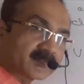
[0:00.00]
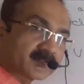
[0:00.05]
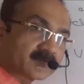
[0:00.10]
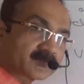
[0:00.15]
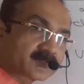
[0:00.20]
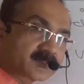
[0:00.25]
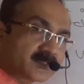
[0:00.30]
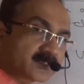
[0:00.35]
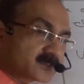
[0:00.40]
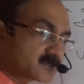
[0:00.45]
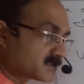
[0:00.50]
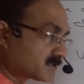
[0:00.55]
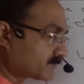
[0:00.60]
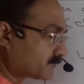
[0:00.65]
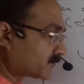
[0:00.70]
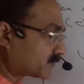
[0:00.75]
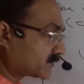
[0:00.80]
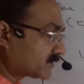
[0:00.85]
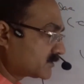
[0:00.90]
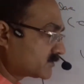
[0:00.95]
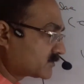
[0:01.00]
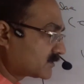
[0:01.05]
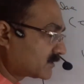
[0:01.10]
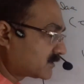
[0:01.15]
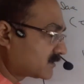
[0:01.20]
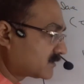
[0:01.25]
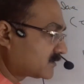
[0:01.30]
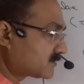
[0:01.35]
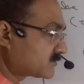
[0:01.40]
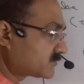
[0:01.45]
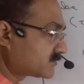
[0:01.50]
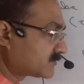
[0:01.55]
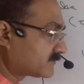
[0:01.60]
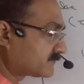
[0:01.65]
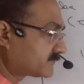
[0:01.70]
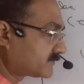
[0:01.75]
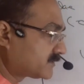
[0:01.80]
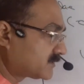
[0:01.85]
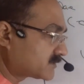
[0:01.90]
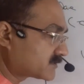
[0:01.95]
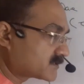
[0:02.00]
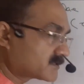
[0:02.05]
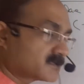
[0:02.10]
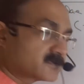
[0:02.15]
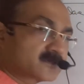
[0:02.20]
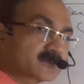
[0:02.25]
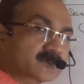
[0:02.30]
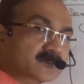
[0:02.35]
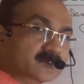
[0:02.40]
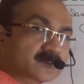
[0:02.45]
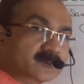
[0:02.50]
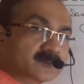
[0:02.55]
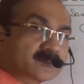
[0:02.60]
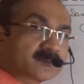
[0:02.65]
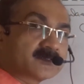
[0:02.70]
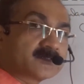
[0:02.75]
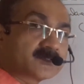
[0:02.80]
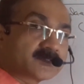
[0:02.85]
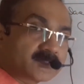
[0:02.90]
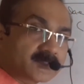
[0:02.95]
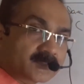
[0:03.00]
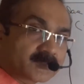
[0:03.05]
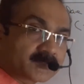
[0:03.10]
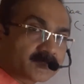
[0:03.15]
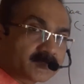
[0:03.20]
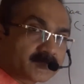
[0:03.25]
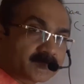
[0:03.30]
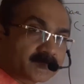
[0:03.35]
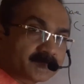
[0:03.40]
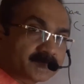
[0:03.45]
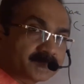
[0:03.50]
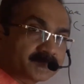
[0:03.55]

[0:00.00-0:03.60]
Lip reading: Now since the potential energy of this is 0,